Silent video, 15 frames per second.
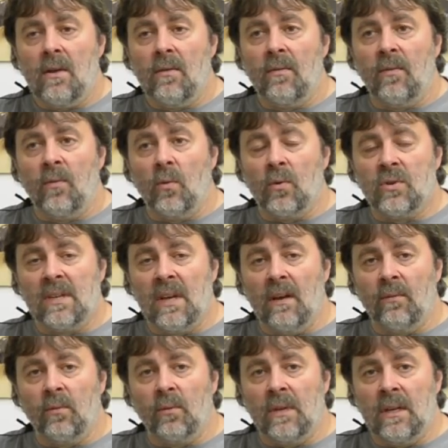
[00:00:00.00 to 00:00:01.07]
for
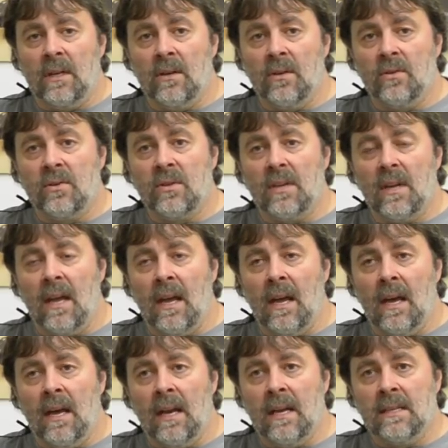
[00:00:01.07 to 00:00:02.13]
several years.
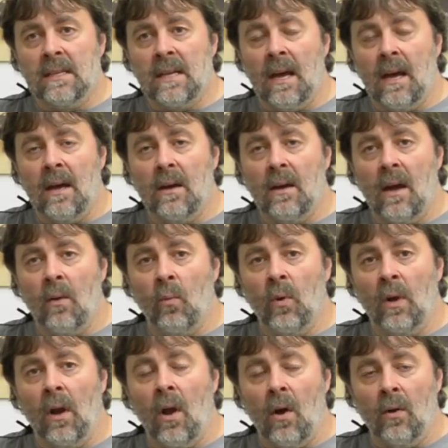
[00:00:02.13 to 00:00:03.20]
And as I
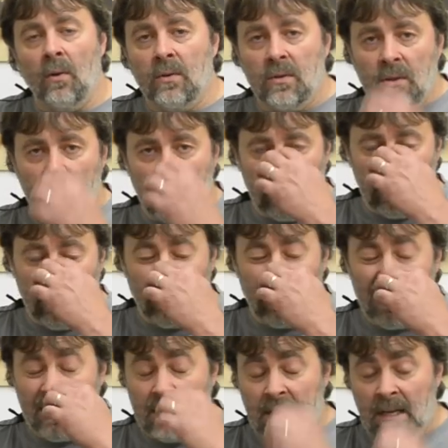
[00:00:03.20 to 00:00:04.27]
went along to
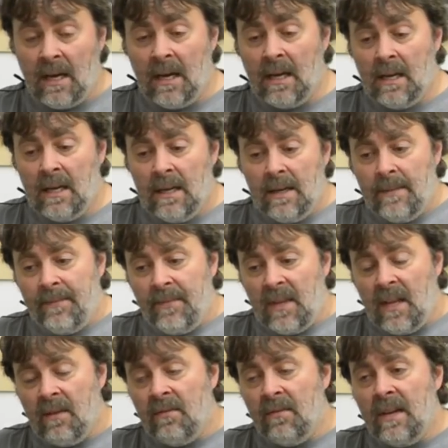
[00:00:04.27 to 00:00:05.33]
different
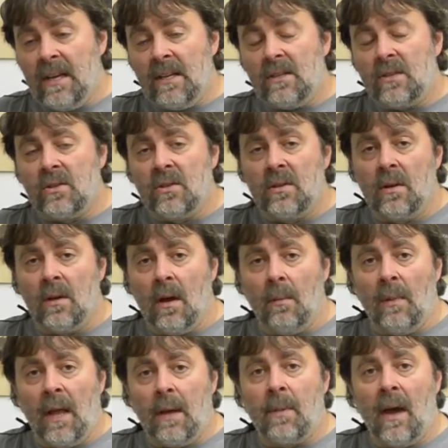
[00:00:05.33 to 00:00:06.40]
events,
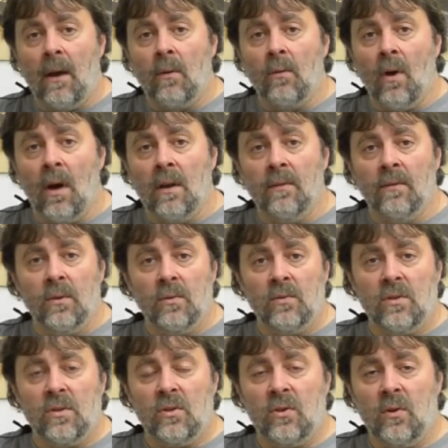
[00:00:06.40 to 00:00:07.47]
like powder rendezvous
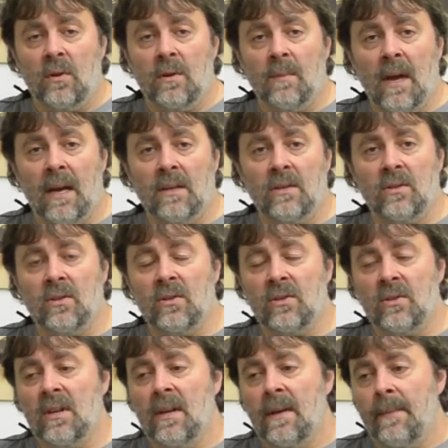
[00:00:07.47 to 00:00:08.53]
and shooting
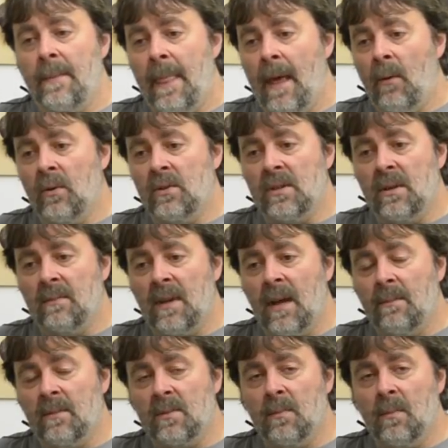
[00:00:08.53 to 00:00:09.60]
matches, I would
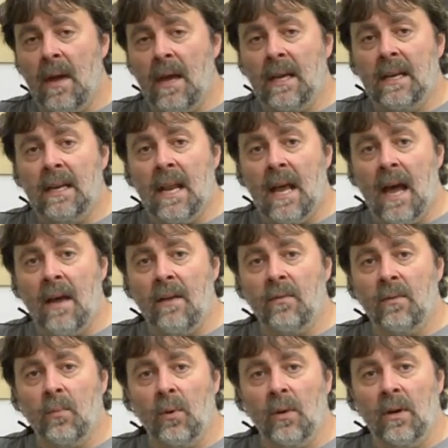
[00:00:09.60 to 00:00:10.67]
sometimes make a knife
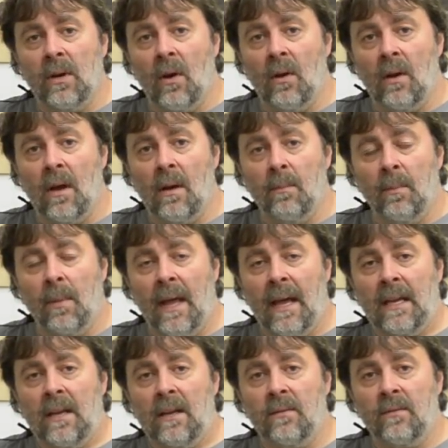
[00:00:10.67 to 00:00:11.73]
and put it on a
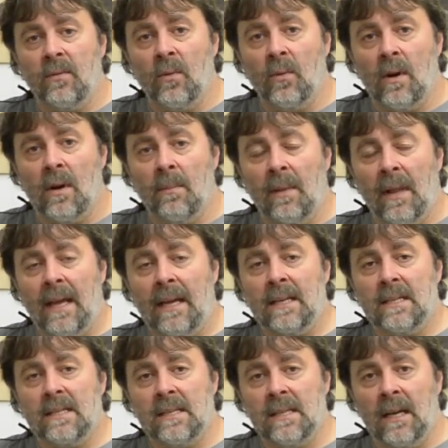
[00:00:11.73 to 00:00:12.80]
blanket for a
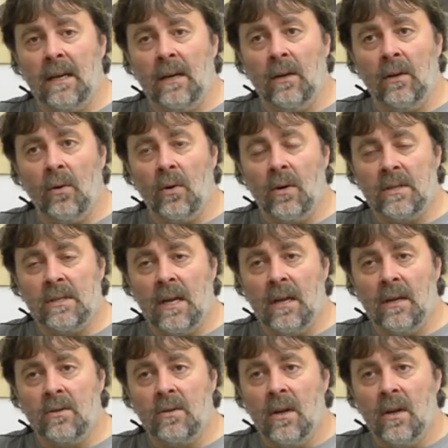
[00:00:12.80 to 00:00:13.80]
blanket sale or as a